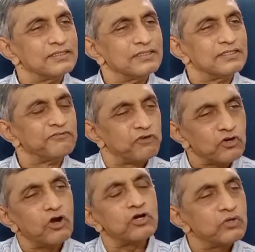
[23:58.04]
If you're
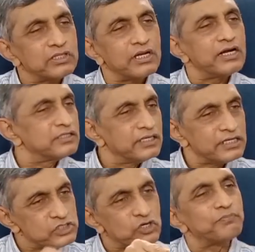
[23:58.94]
not doing the right thing,
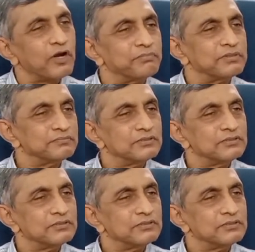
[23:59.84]
it's your problem.